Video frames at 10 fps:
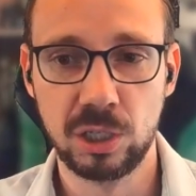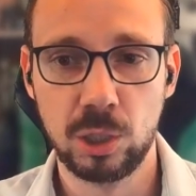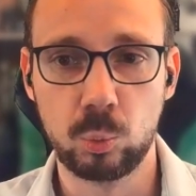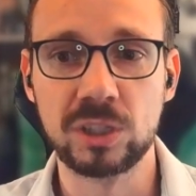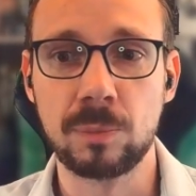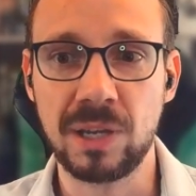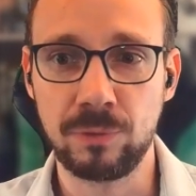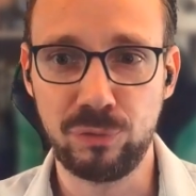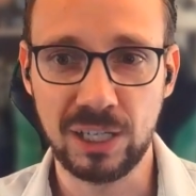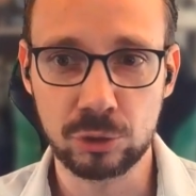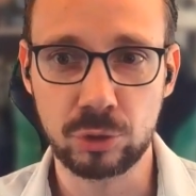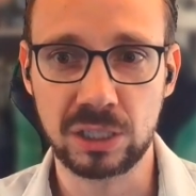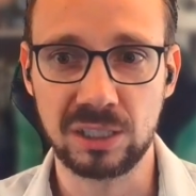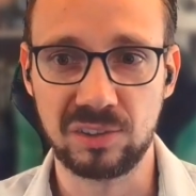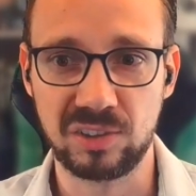what the manufacturer
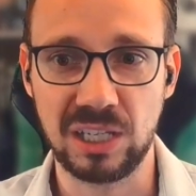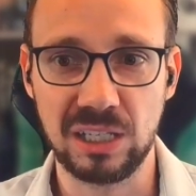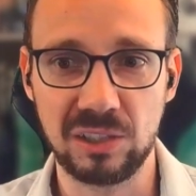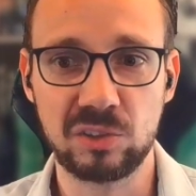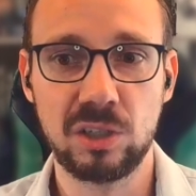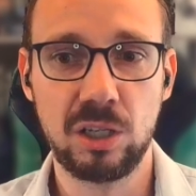can say is,